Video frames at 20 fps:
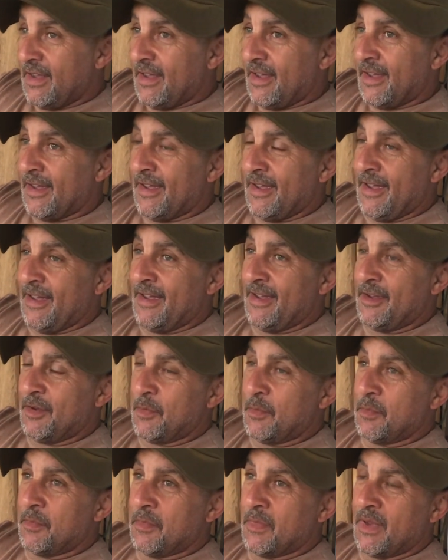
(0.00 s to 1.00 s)

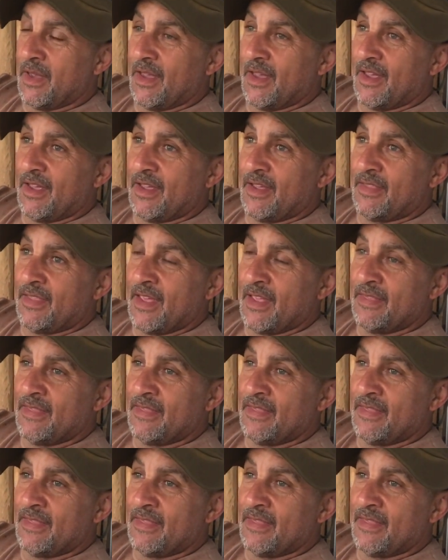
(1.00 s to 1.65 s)
Then